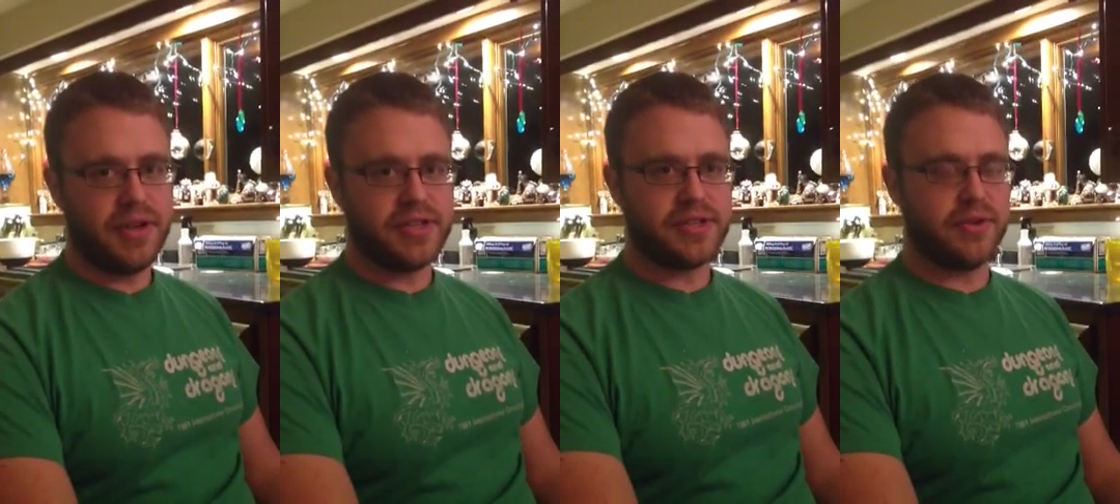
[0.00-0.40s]

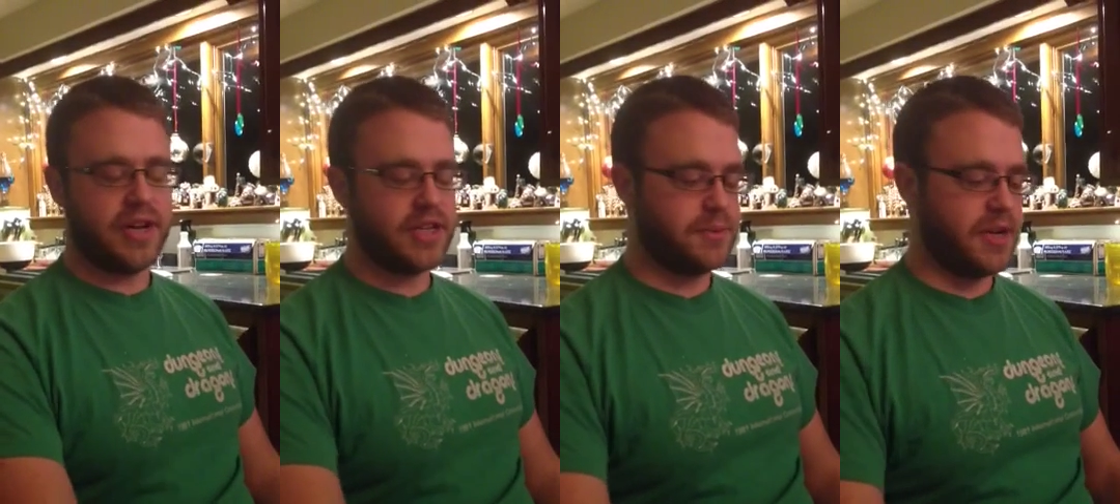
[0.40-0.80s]
And so
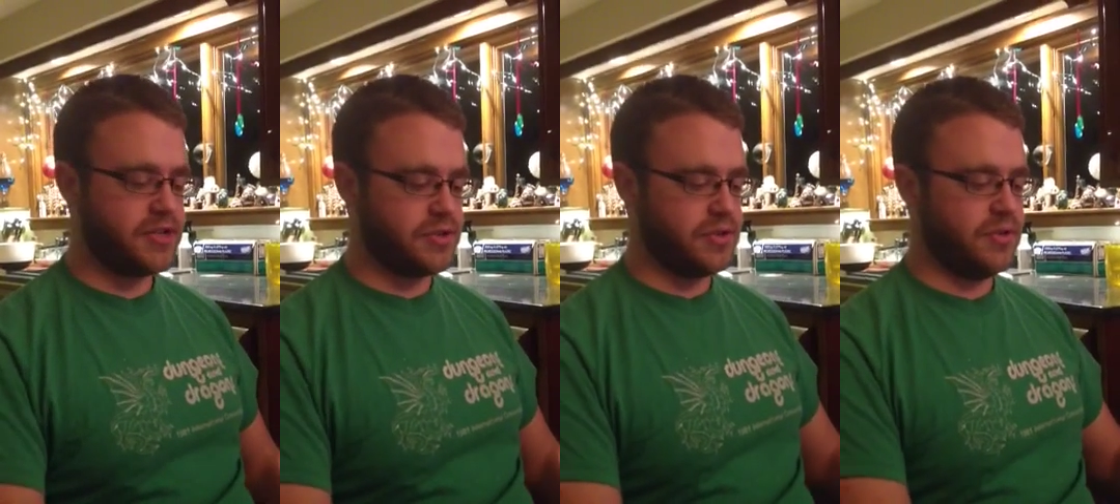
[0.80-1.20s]
an
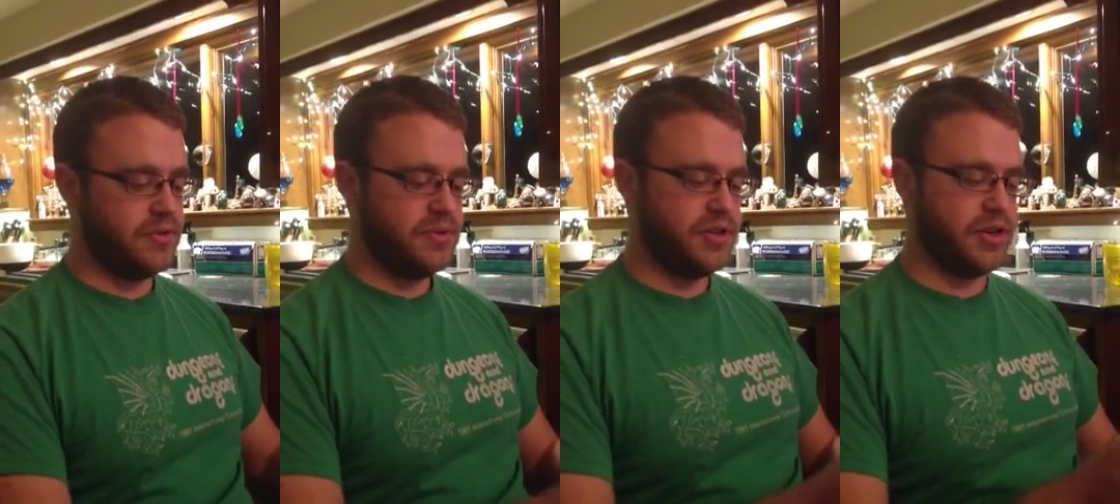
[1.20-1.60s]
exponential,
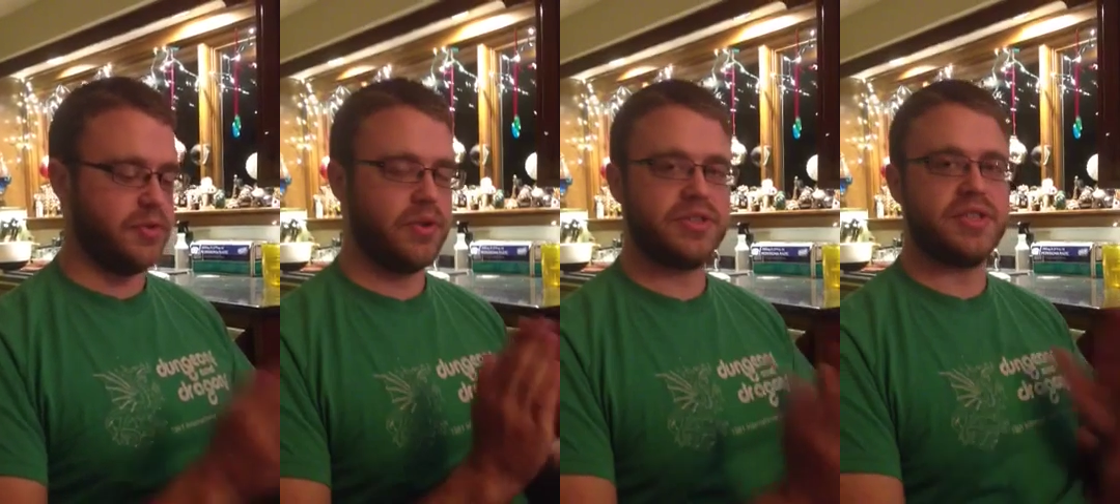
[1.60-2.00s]

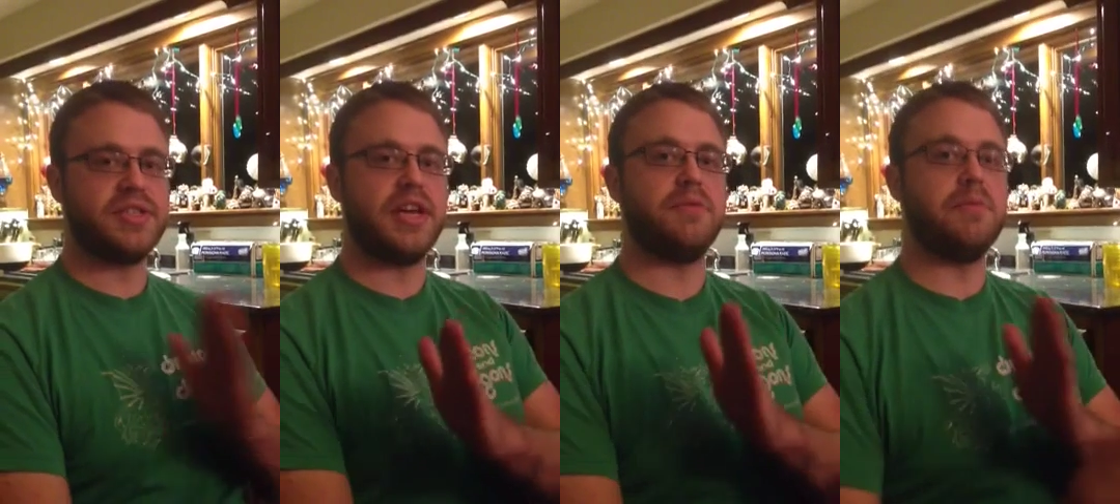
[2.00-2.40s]
looks the
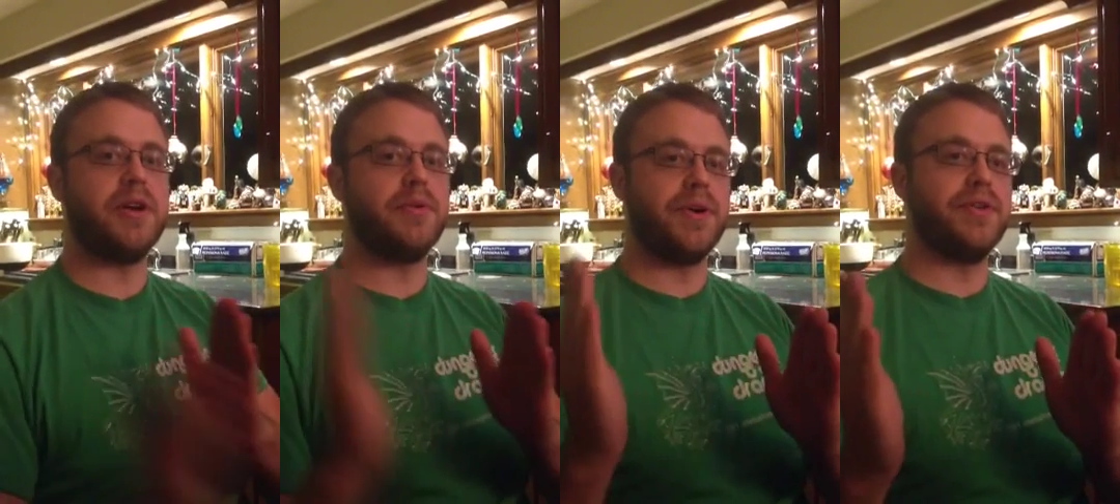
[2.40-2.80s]
same no
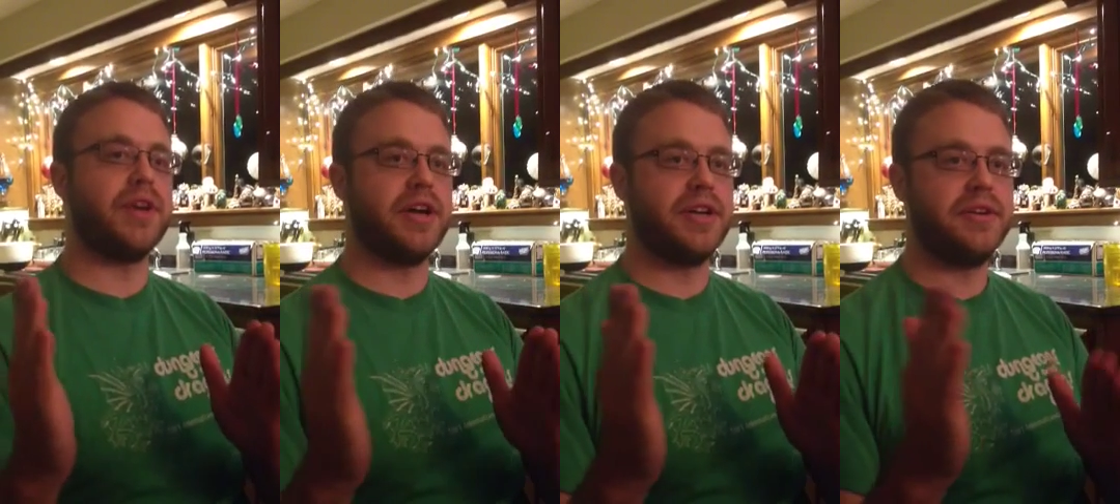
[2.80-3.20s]
matter where you
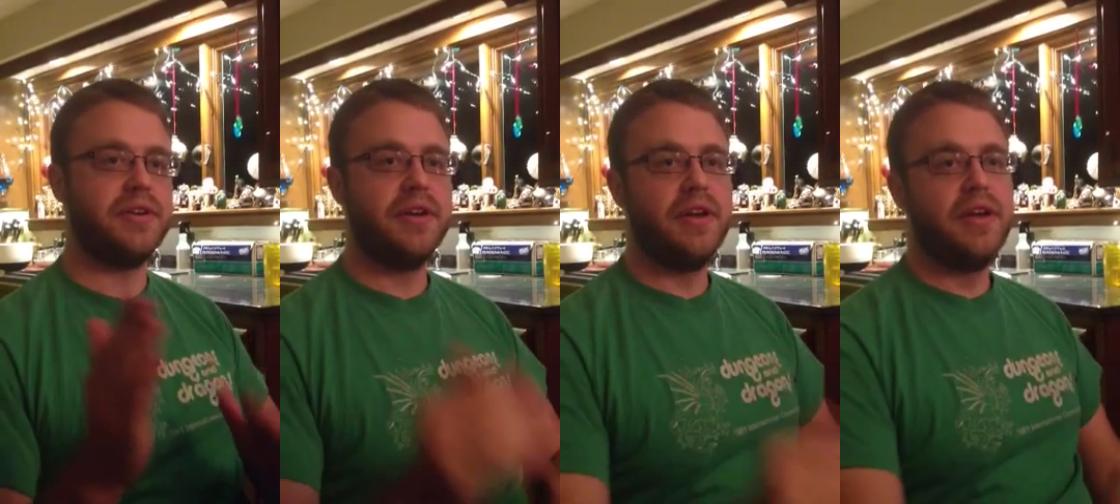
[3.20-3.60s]
cut it
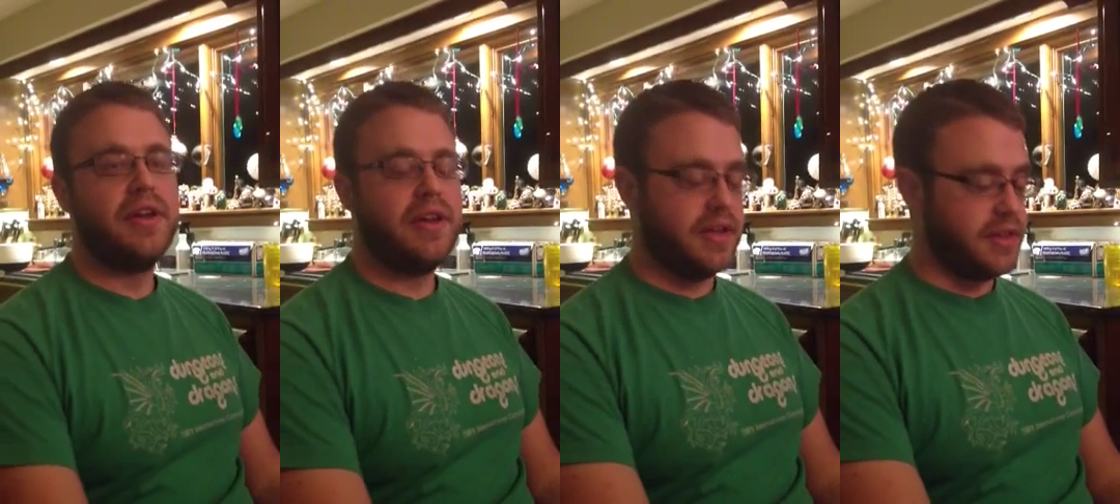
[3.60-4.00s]

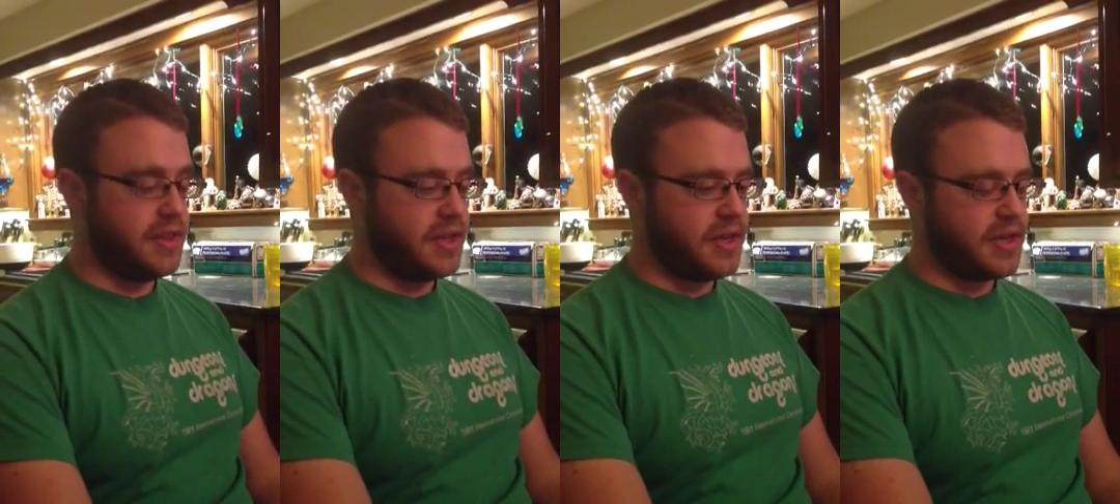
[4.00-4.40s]

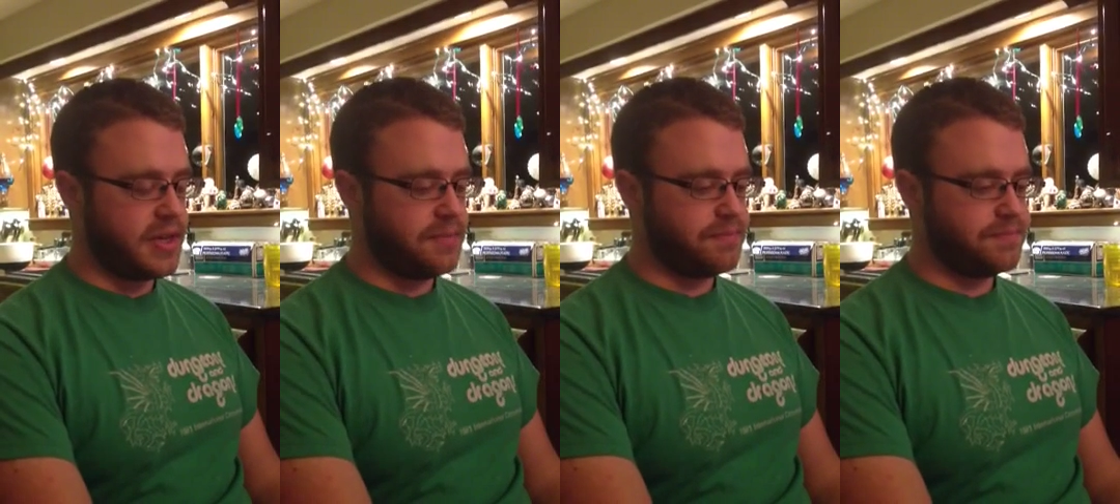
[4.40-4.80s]
in
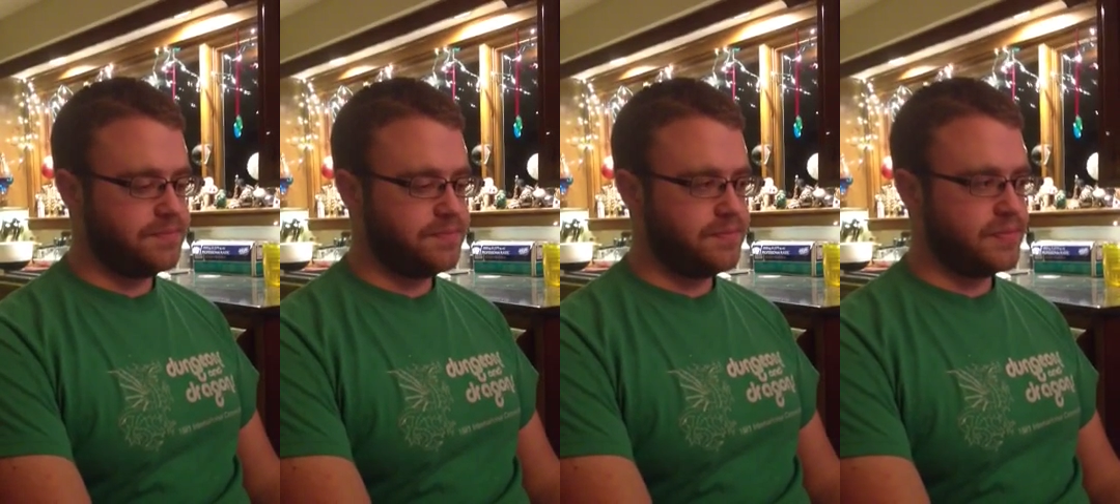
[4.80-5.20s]

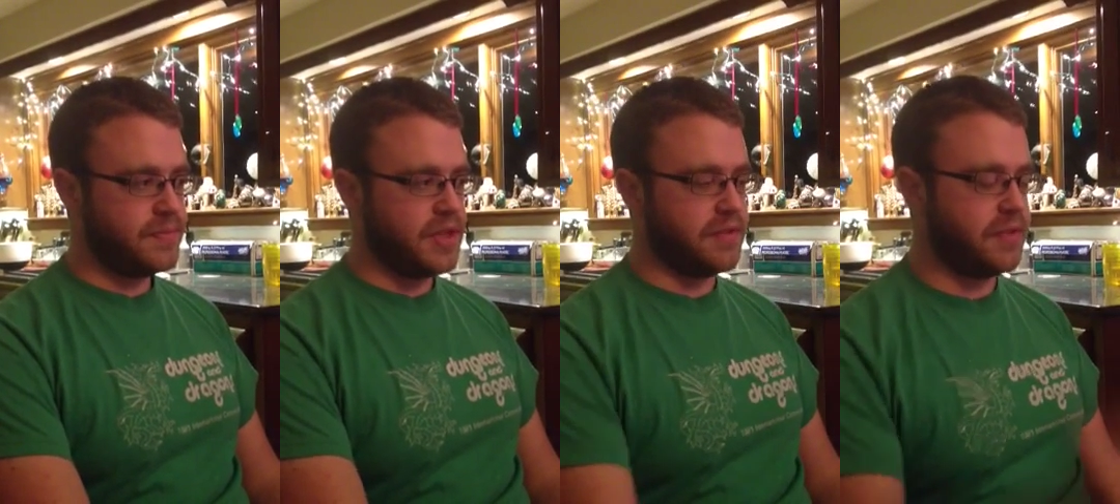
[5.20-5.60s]

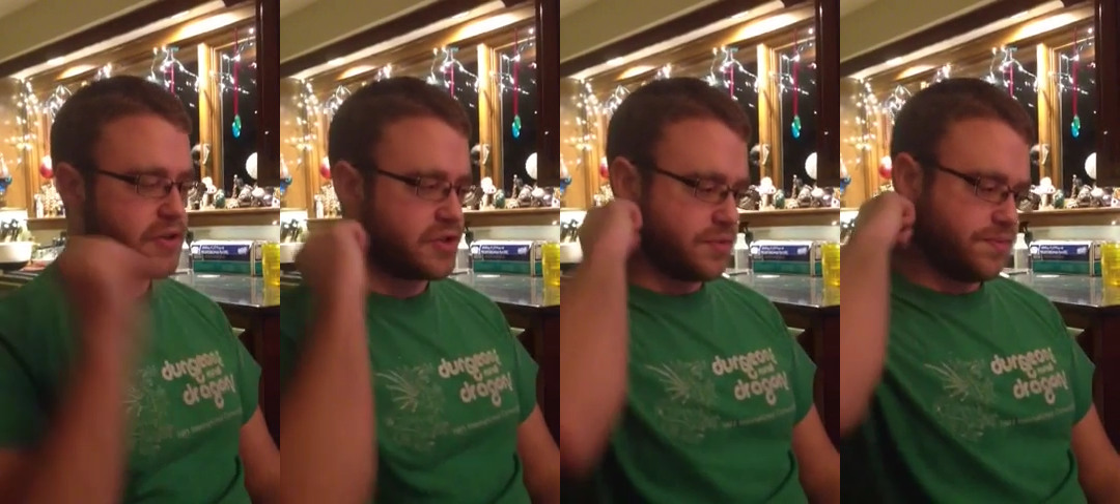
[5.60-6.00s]
the
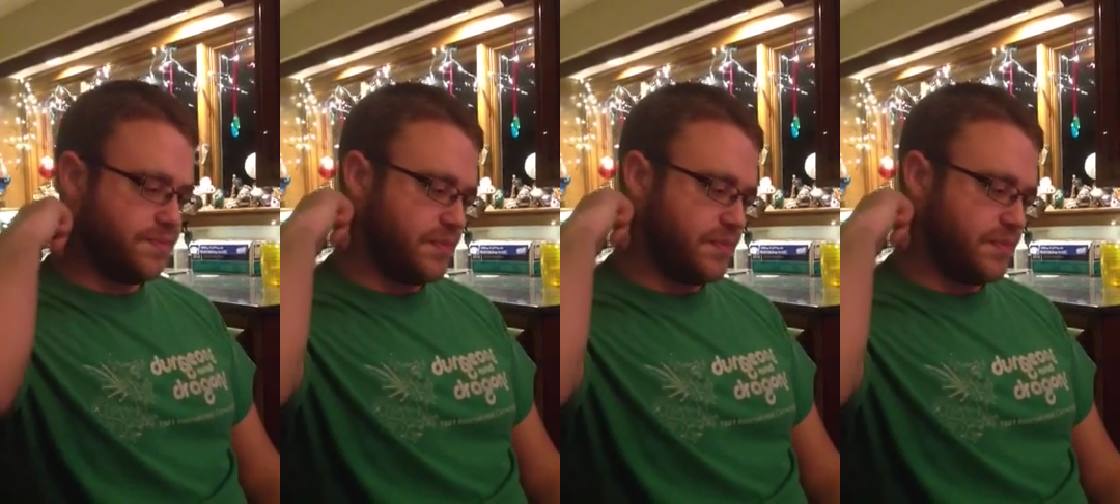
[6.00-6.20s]
function.